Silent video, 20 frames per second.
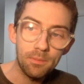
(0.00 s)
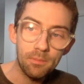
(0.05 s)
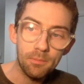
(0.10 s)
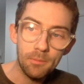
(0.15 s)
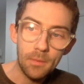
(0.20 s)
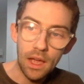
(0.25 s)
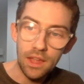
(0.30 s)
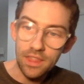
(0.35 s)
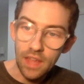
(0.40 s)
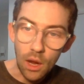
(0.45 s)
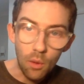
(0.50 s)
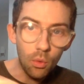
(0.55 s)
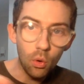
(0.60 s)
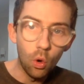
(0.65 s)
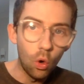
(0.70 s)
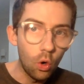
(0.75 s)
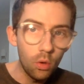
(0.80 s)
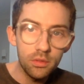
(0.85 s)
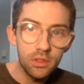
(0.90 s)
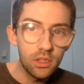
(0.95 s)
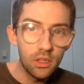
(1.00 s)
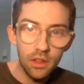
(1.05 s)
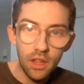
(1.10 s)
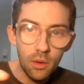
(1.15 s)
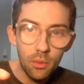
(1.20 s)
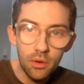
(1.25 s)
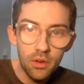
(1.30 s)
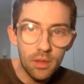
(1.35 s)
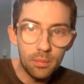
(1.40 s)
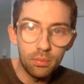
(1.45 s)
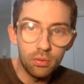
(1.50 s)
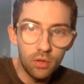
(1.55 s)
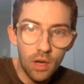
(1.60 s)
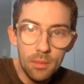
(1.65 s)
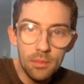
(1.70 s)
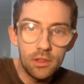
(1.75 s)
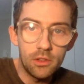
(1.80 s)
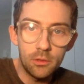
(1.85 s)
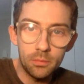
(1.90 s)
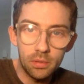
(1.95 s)
And they were all, they were in the
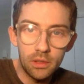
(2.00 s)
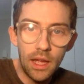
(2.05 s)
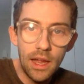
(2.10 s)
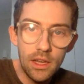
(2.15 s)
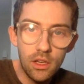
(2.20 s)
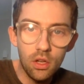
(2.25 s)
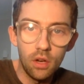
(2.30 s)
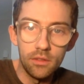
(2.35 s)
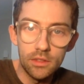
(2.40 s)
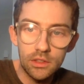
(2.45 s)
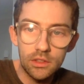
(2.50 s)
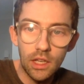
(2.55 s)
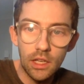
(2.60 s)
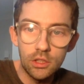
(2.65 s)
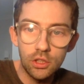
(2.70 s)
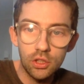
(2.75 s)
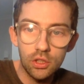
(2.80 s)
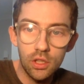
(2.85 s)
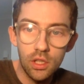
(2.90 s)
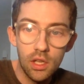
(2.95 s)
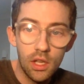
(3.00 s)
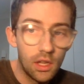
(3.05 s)
Premier's Plate conversation.